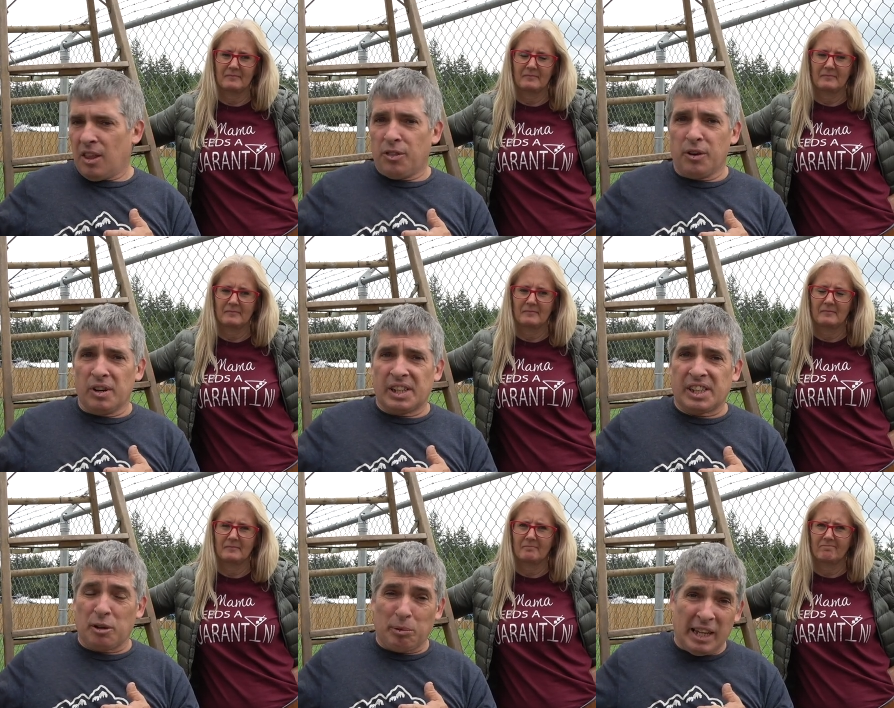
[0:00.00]
Speaker 1: There's
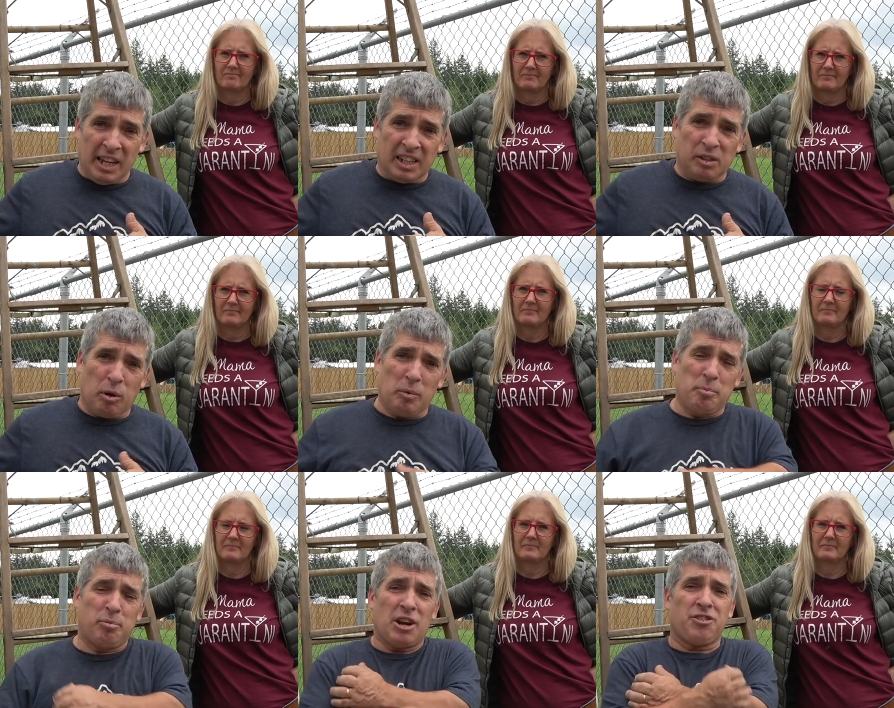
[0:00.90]
some leaks when we
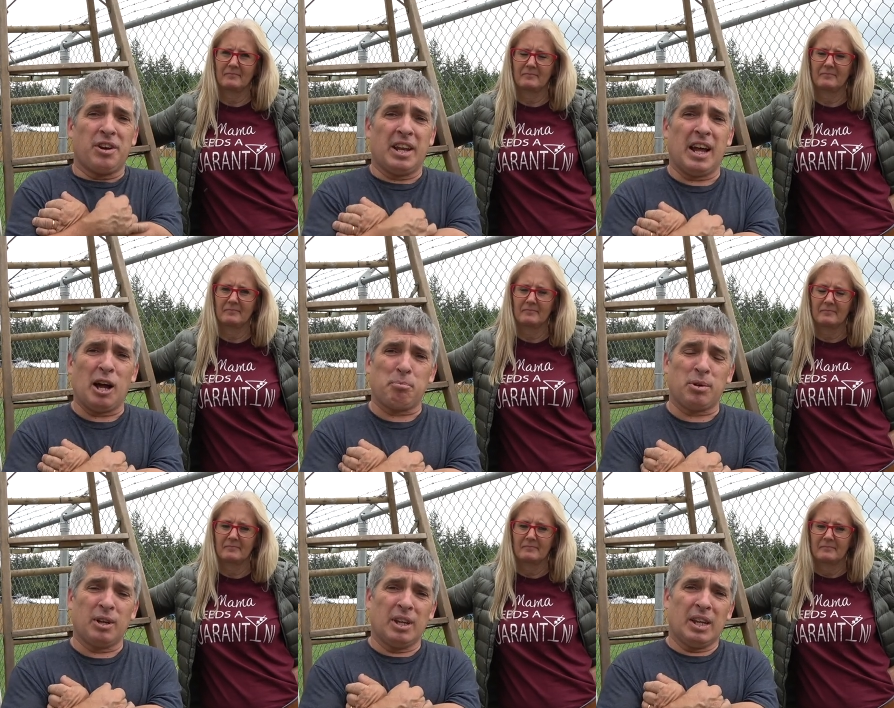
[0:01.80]
pressured it up.
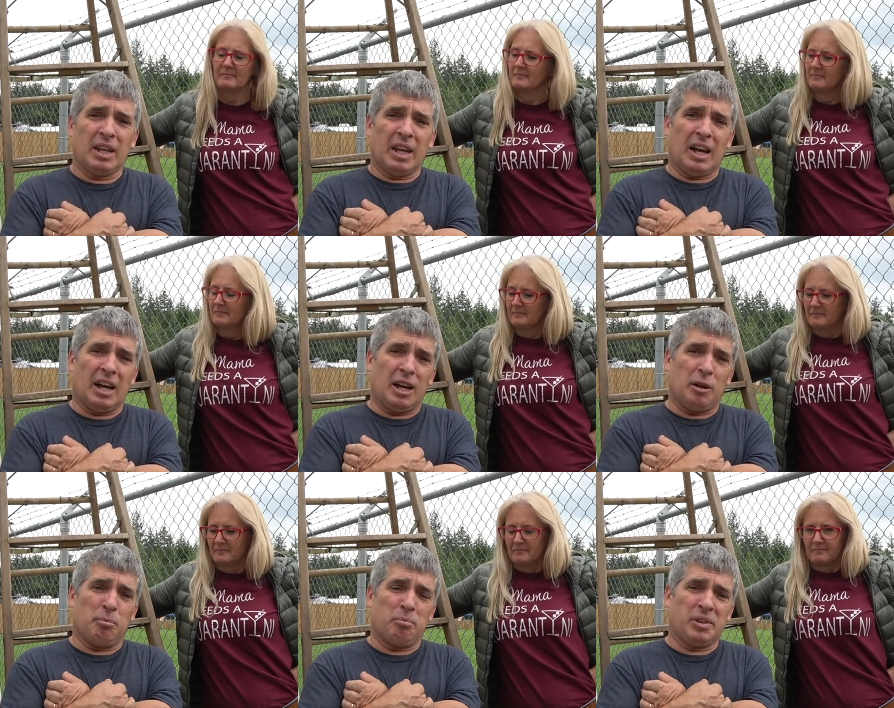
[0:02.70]

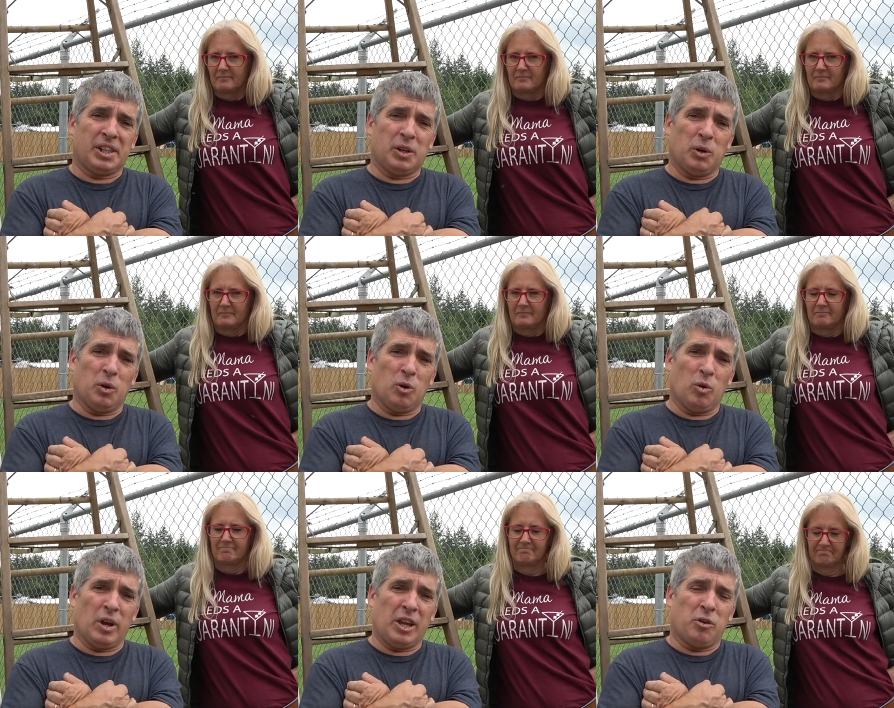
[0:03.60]
Um,
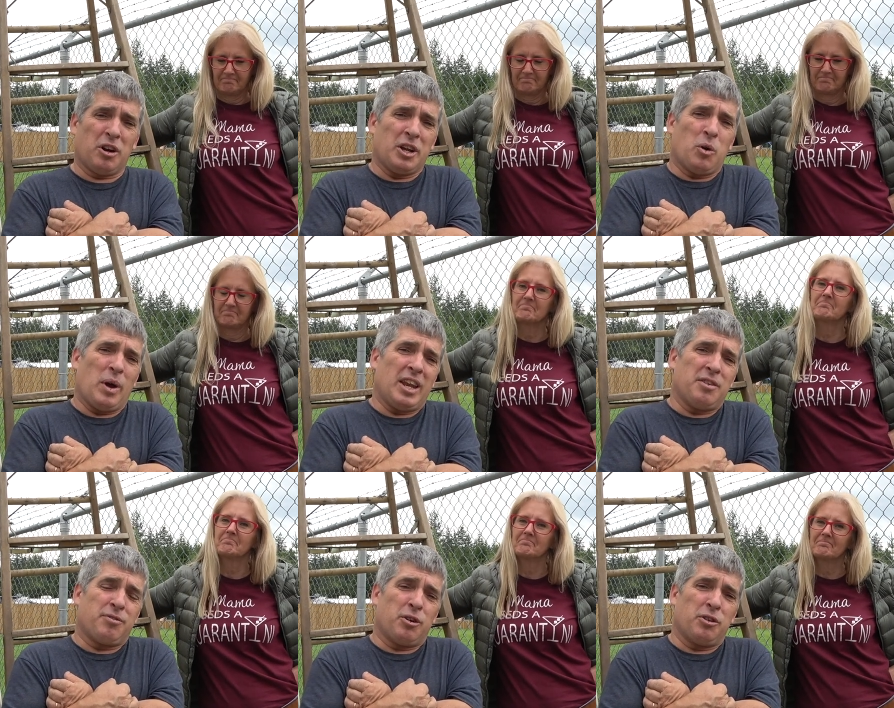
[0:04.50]
so in order to go any
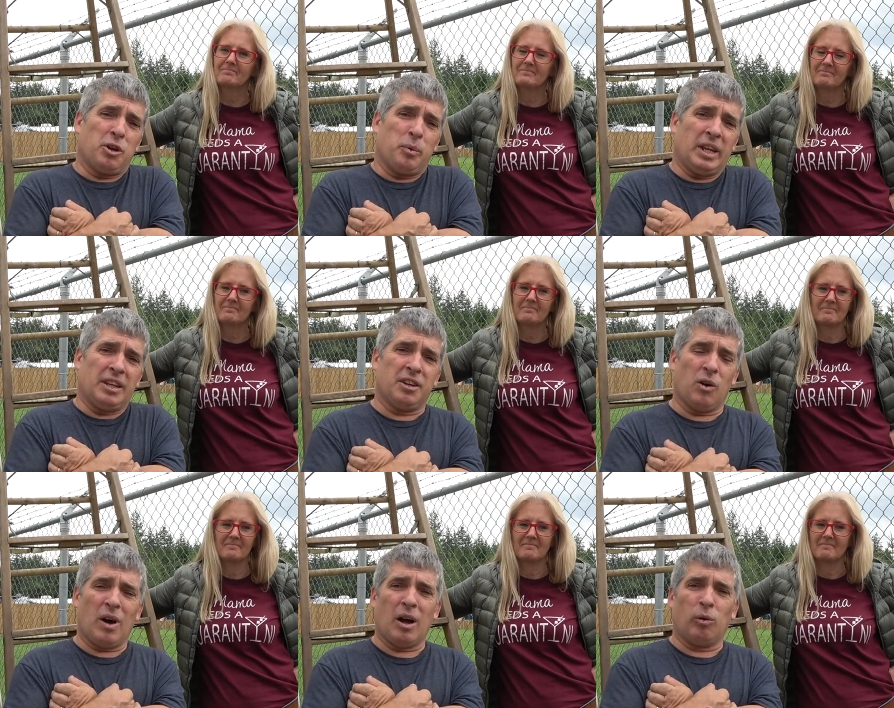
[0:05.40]
further, we need to
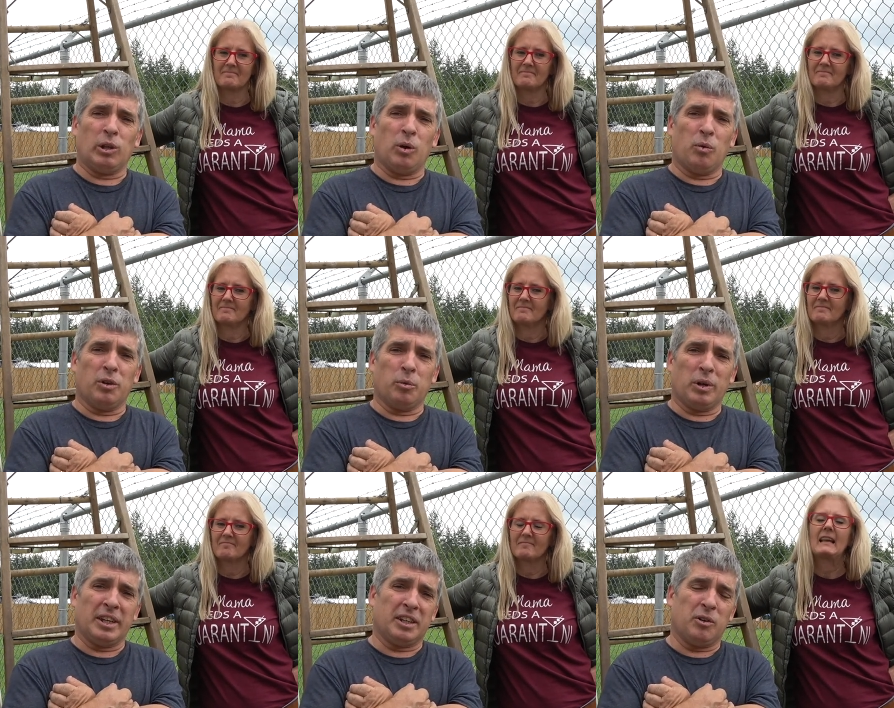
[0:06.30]
know how low they're
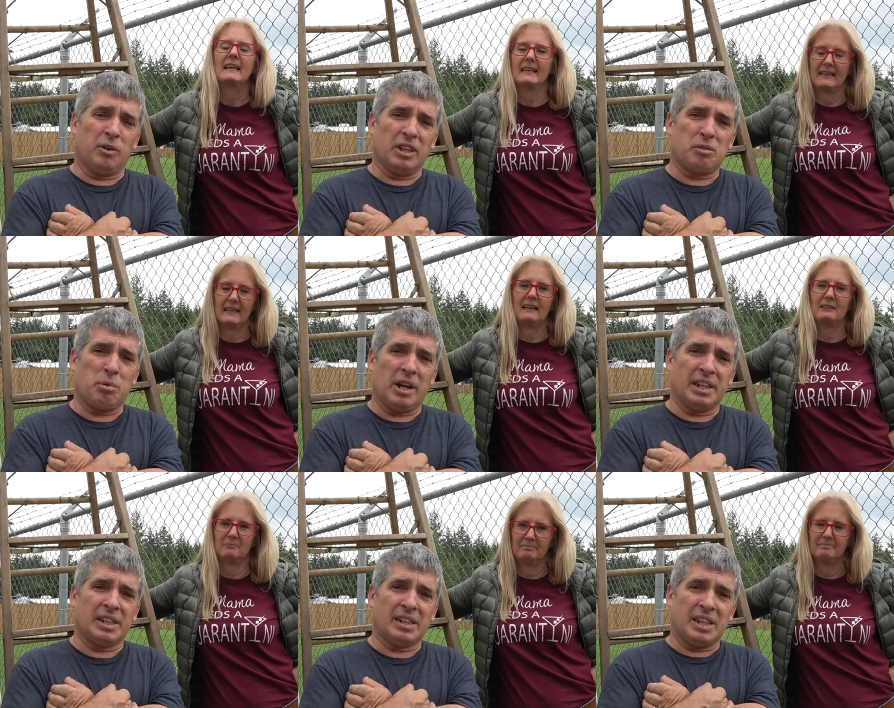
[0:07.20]
willing to go on this yeah. price